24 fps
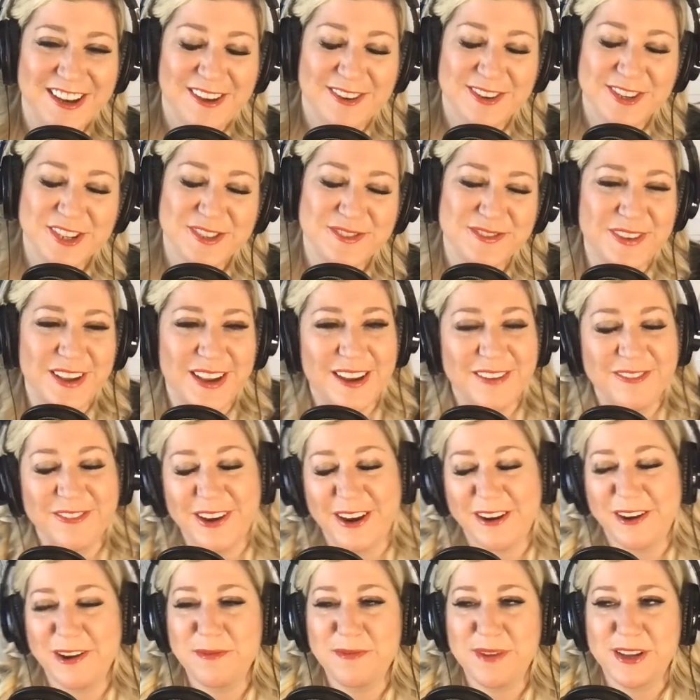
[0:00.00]
just
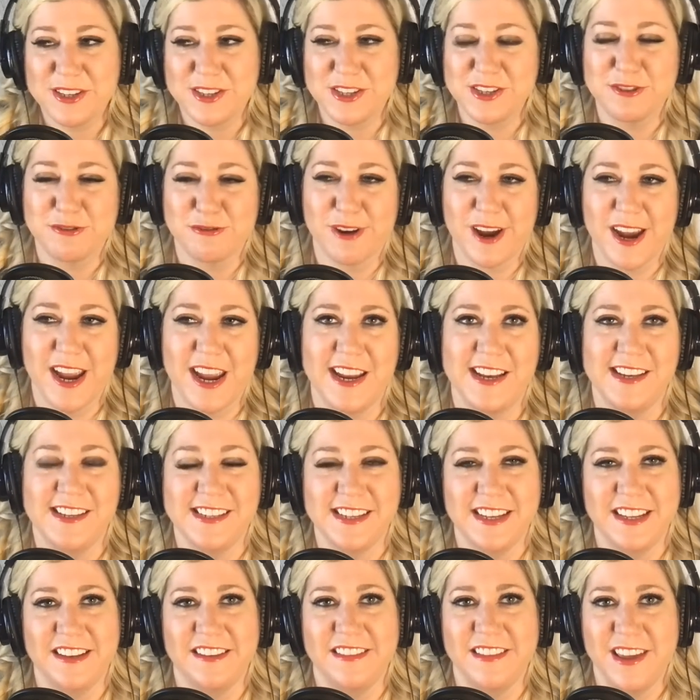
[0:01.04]
very much ingrained
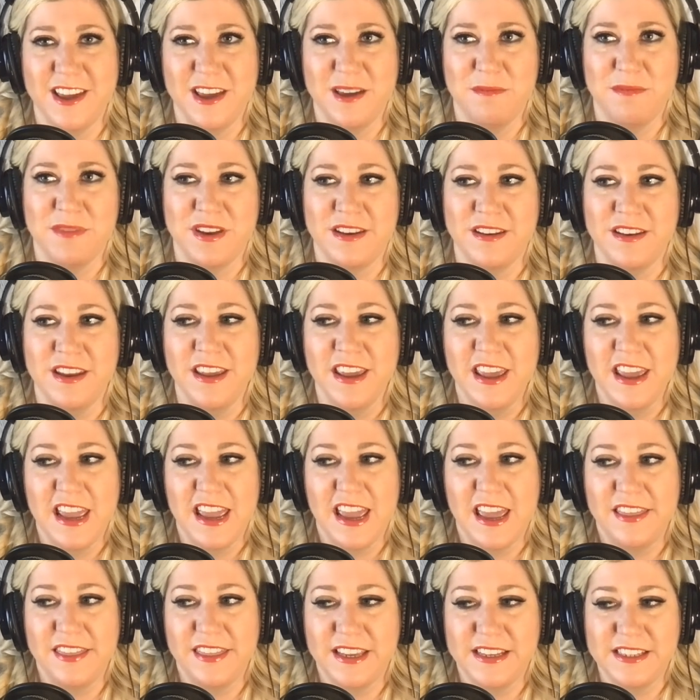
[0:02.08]
in them,
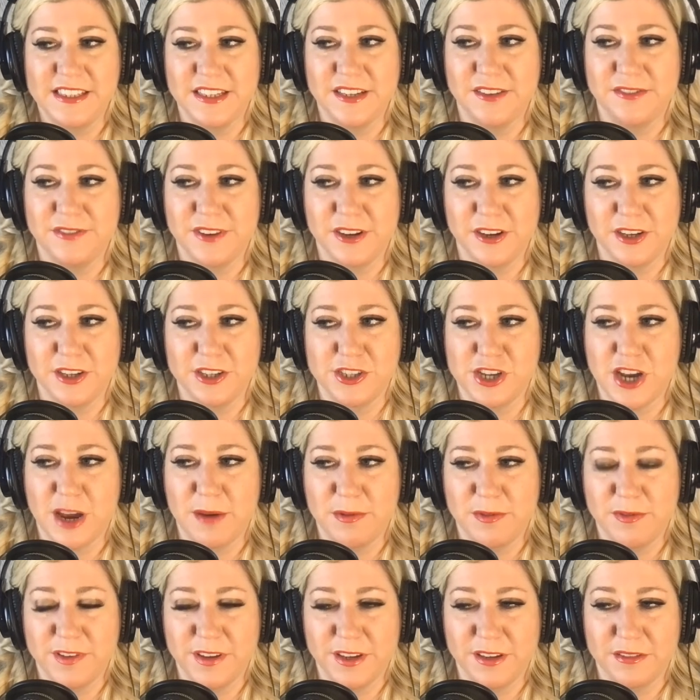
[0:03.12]
and they did a very good job
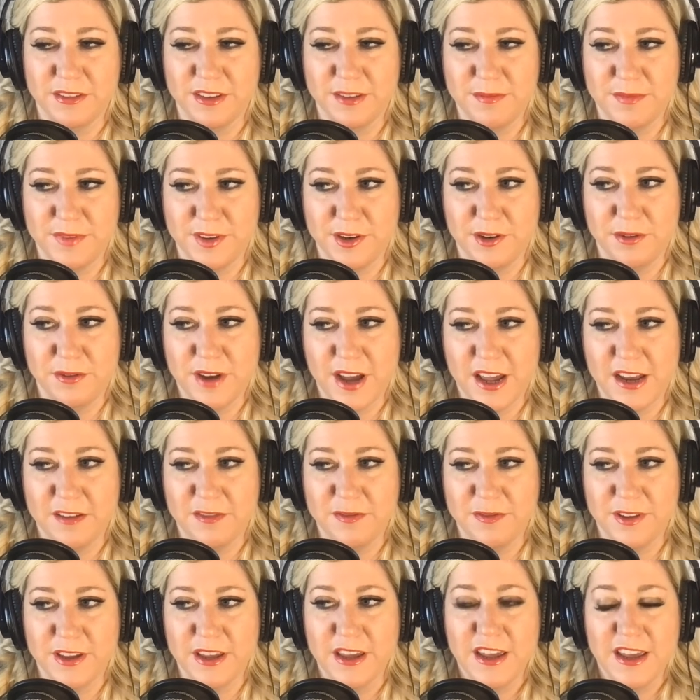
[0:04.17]
of, kind
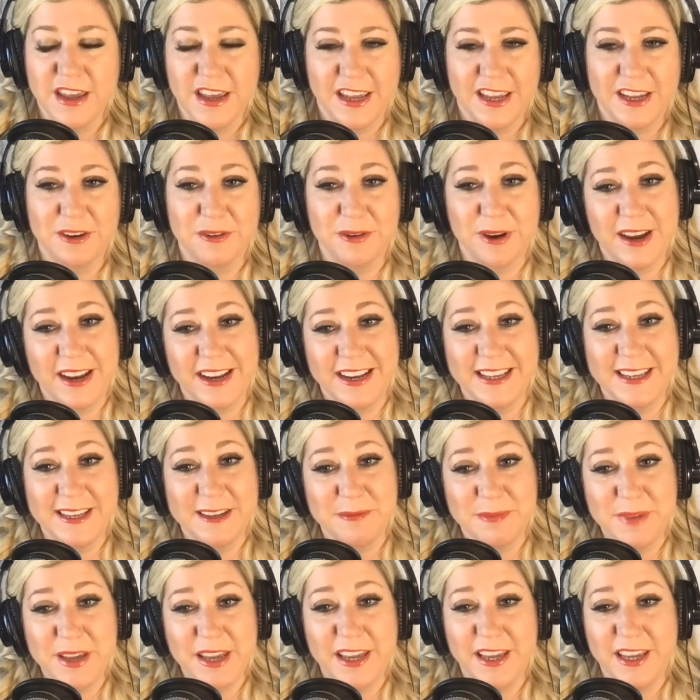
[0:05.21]
of
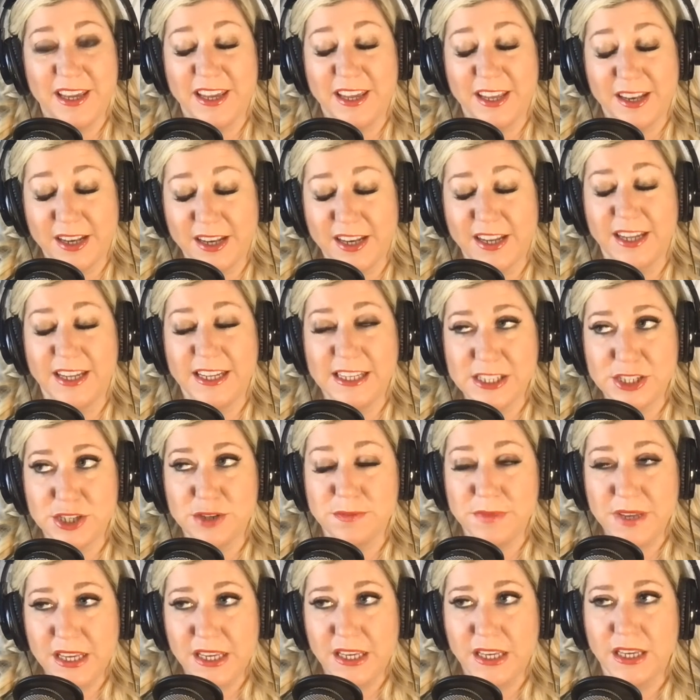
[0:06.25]
ingraining into
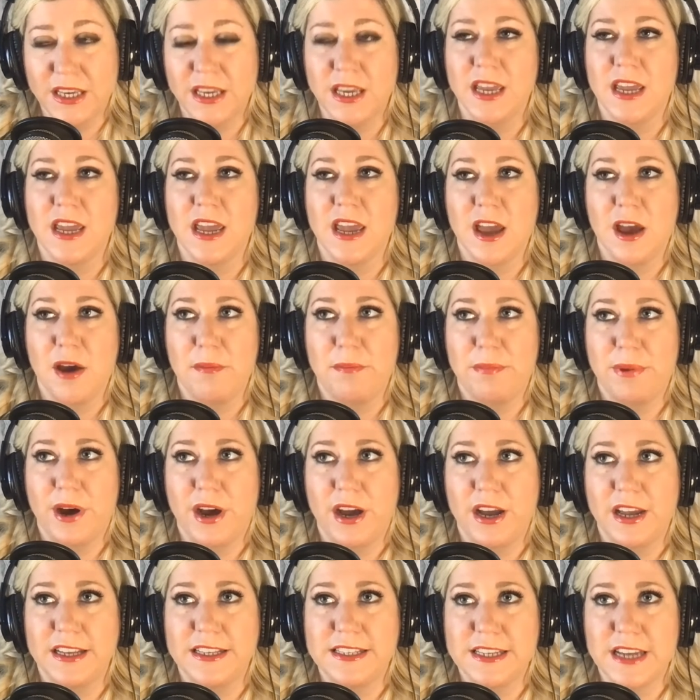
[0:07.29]
me.
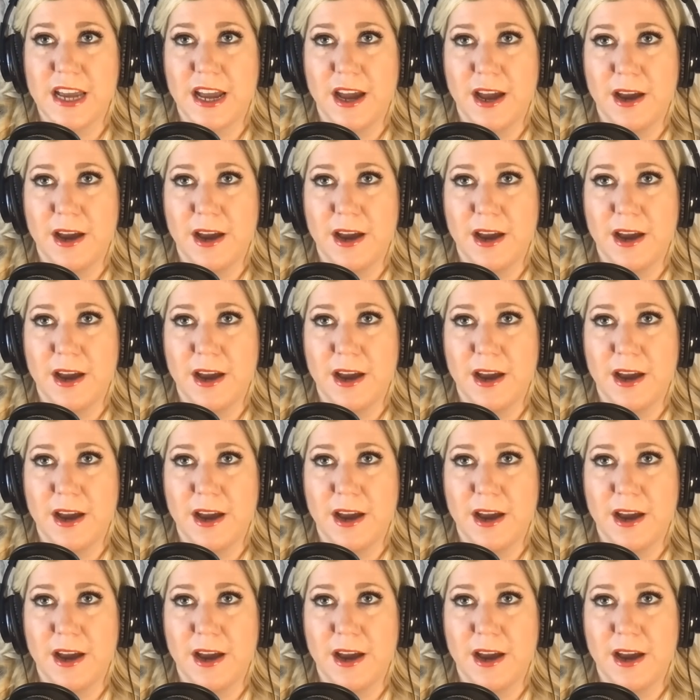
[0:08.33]
But,